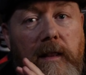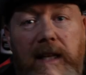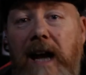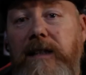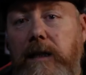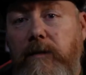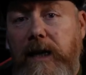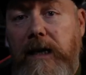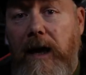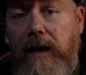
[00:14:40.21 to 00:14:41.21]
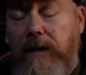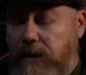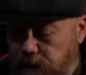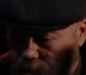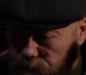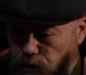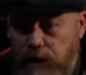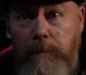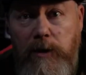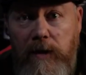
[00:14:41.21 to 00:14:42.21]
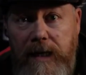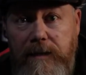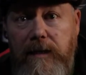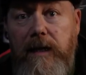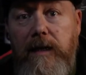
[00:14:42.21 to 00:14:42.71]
the anti-EV clan, they've jumped on it.